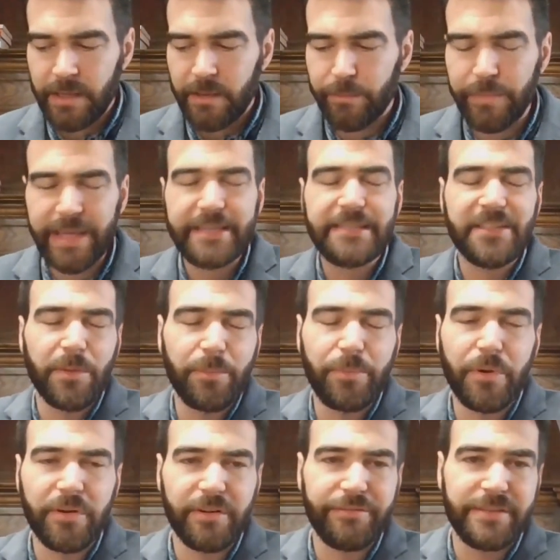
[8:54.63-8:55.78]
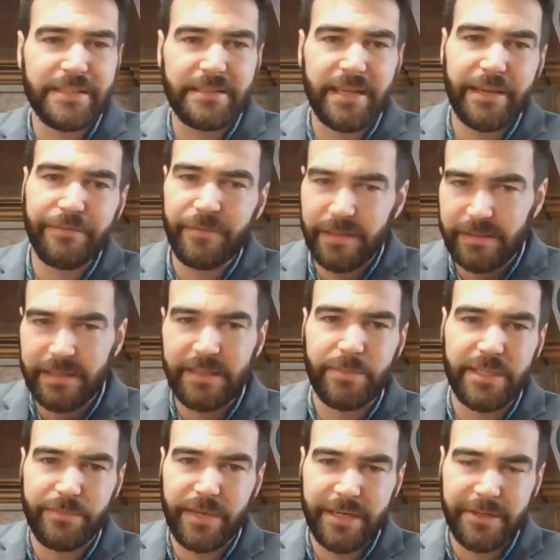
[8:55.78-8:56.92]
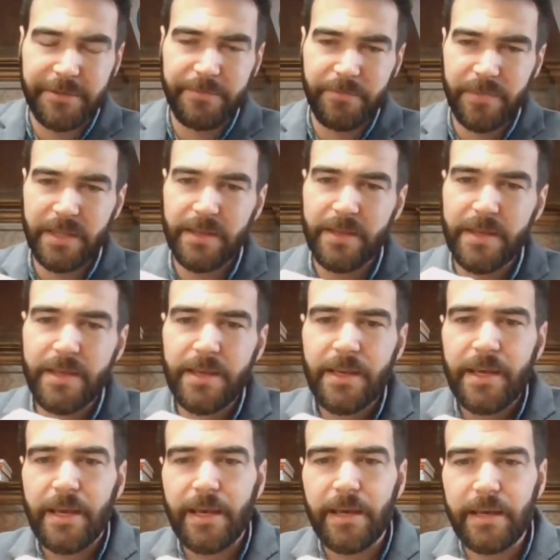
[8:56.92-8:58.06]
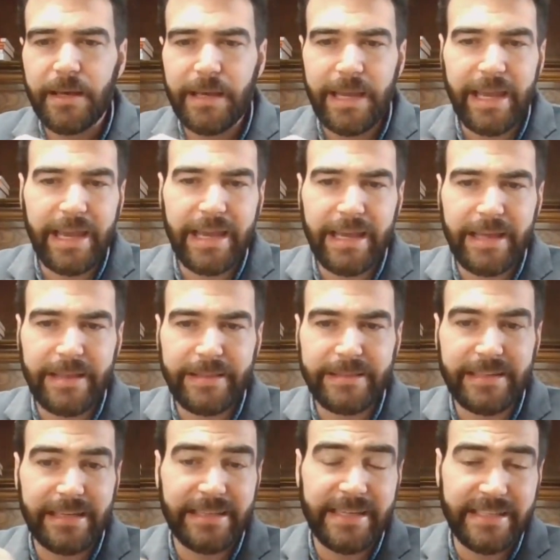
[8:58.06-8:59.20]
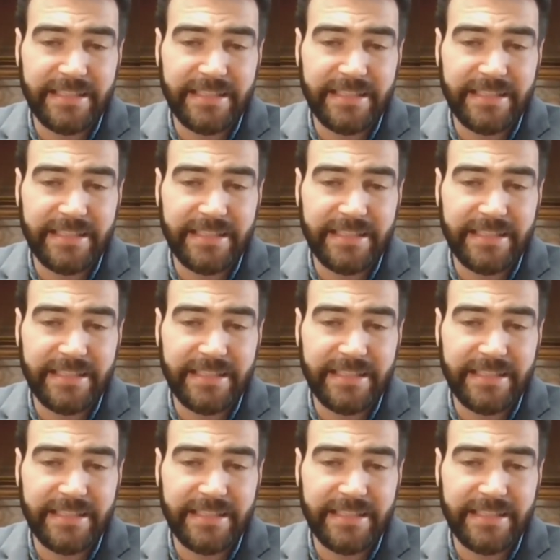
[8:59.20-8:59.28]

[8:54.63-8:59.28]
make some part of his life a little bit better. And then he